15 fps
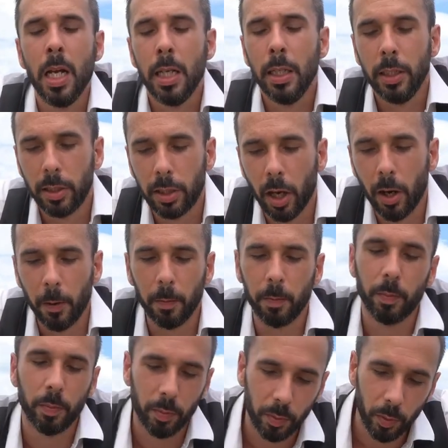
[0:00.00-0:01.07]
So,
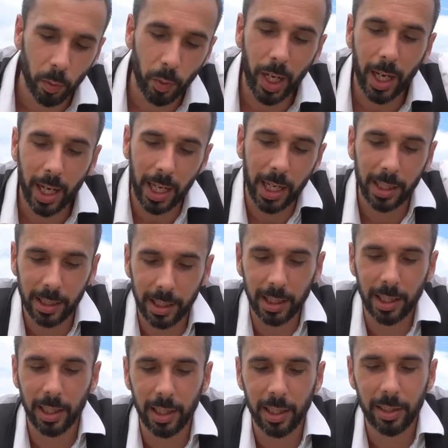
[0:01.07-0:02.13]
whereas
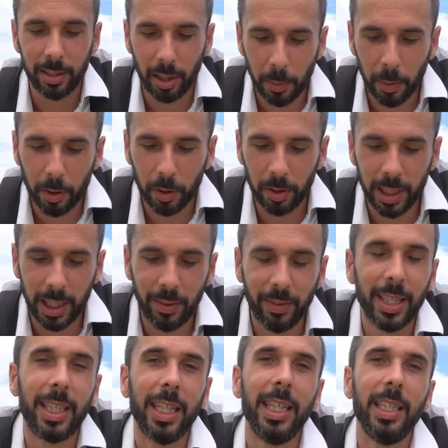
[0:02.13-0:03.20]

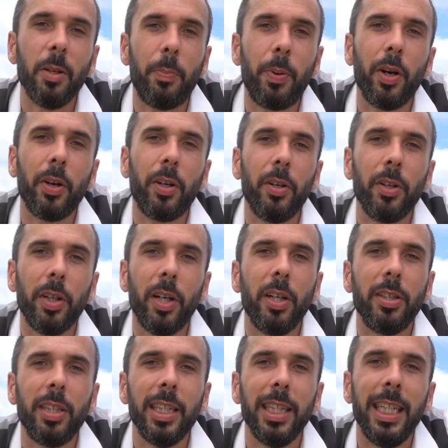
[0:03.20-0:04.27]
thermoconductivity is a perk or
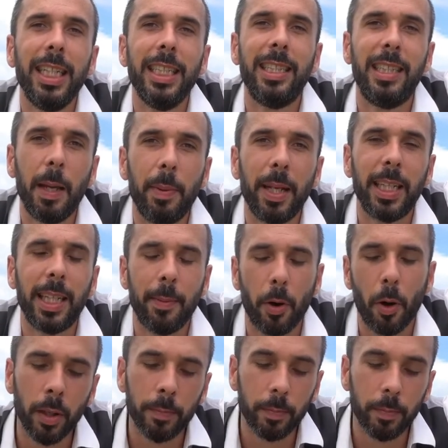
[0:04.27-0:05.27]
not is debatable,